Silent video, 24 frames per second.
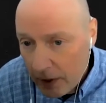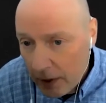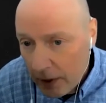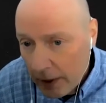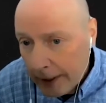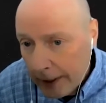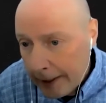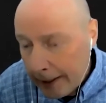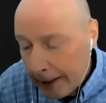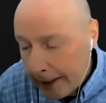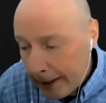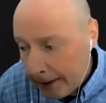
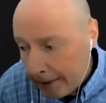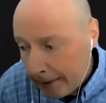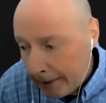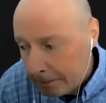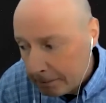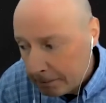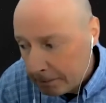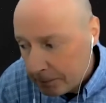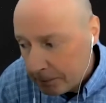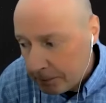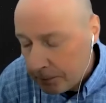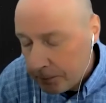
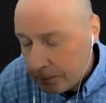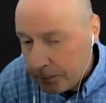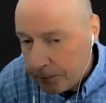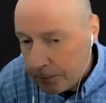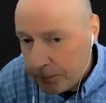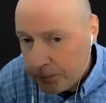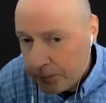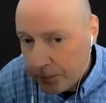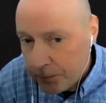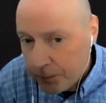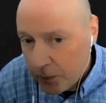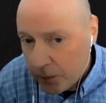
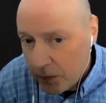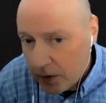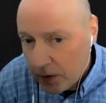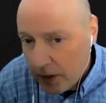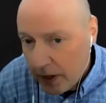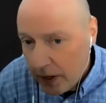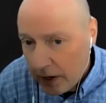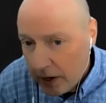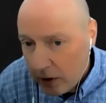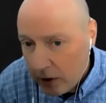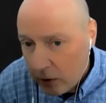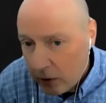
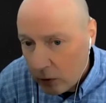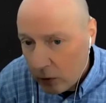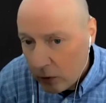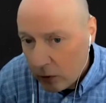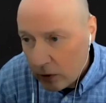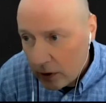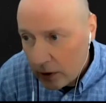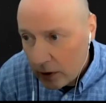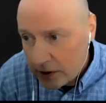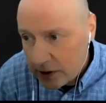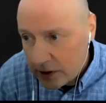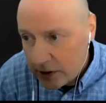Now,
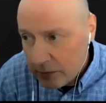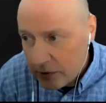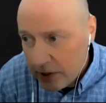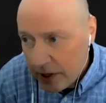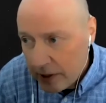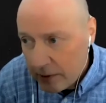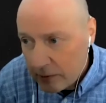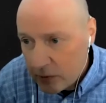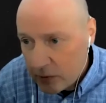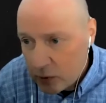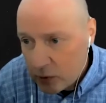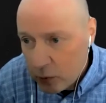
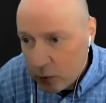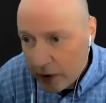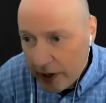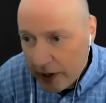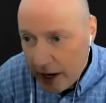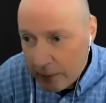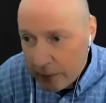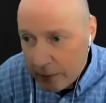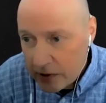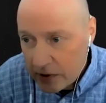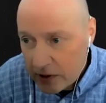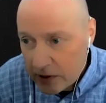sometimes what
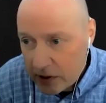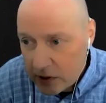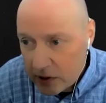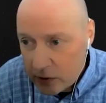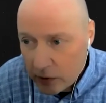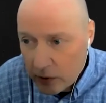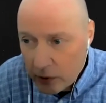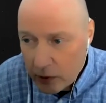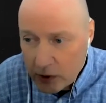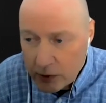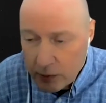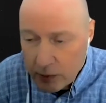happens is
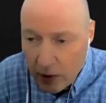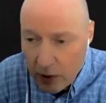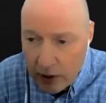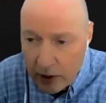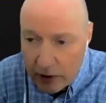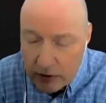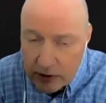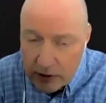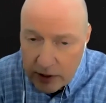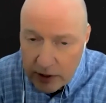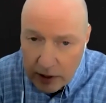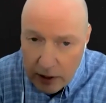when those
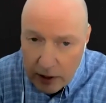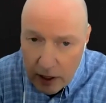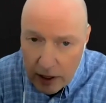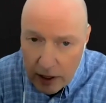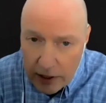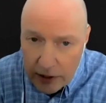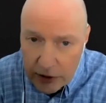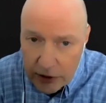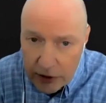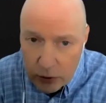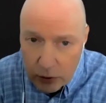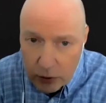models get
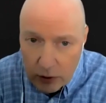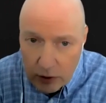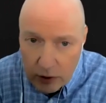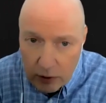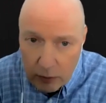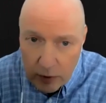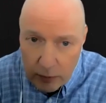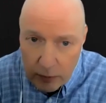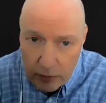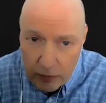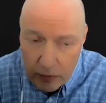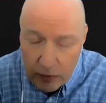large or
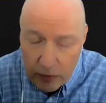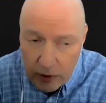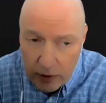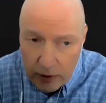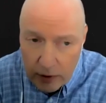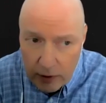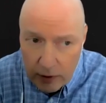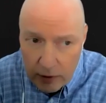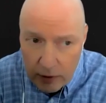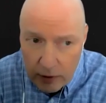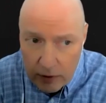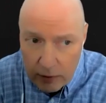when
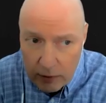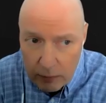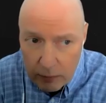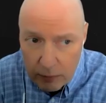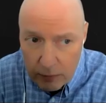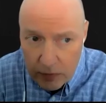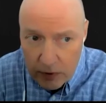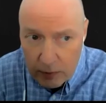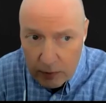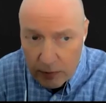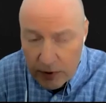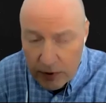the
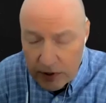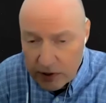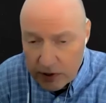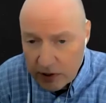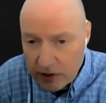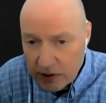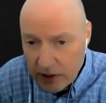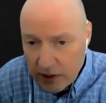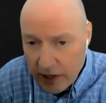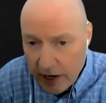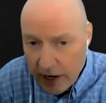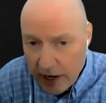
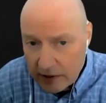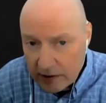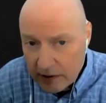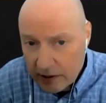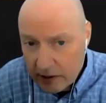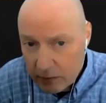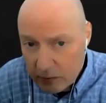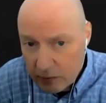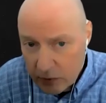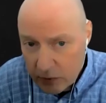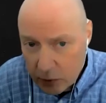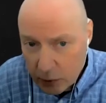business task
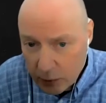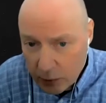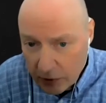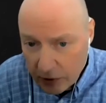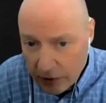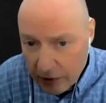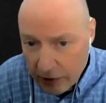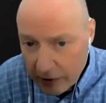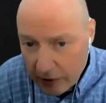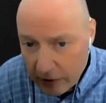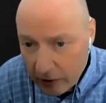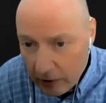gets super
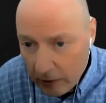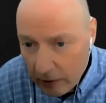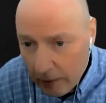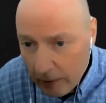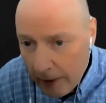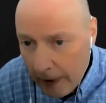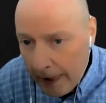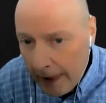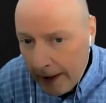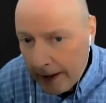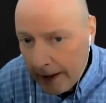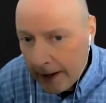critical,
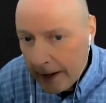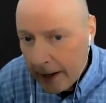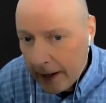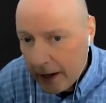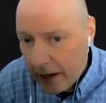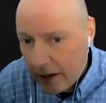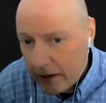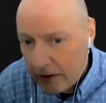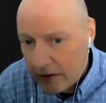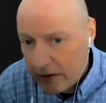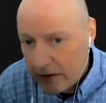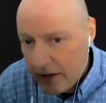
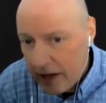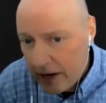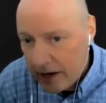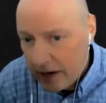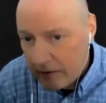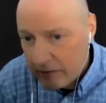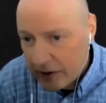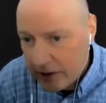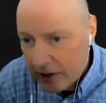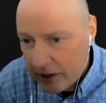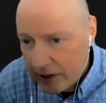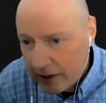that
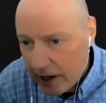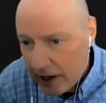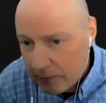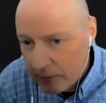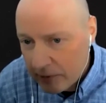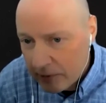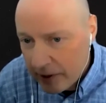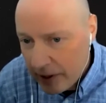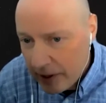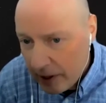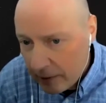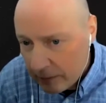everyday
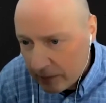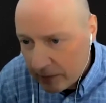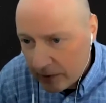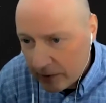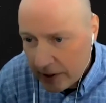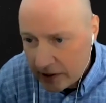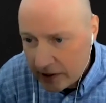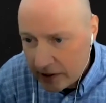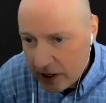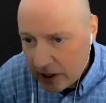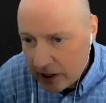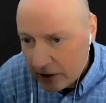laptop
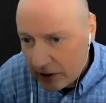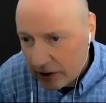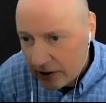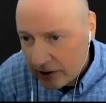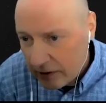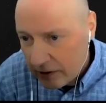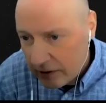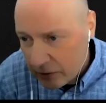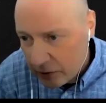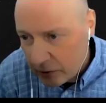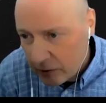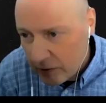is not good
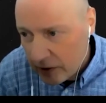enough to run